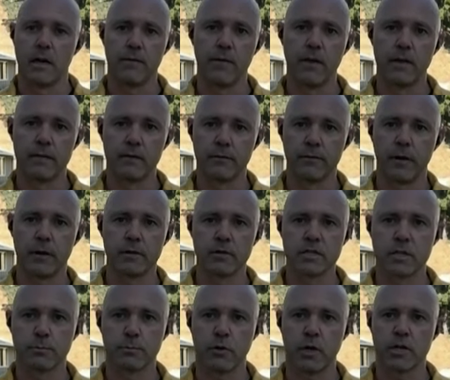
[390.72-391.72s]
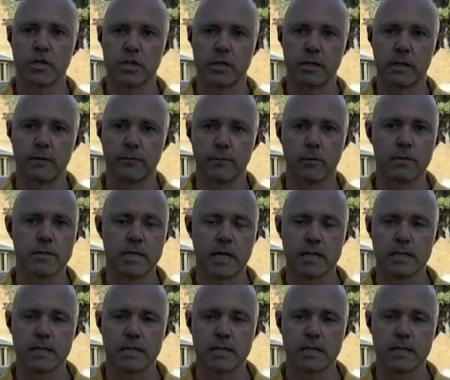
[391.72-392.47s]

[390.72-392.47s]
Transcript: and then the fire suppression efforts.